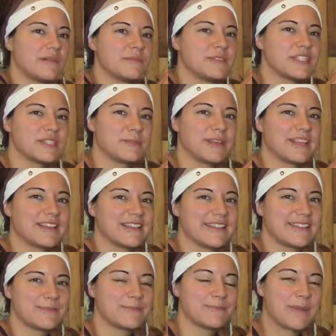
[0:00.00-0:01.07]
just because
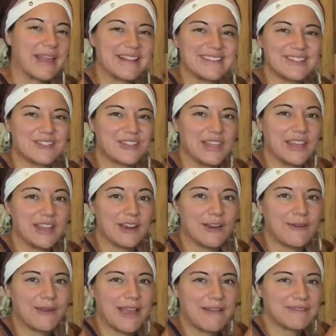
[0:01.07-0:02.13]
Ben's usually
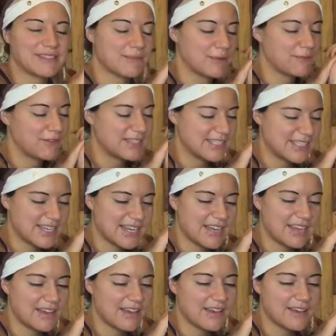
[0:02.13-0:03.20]
here or we have someone visiting.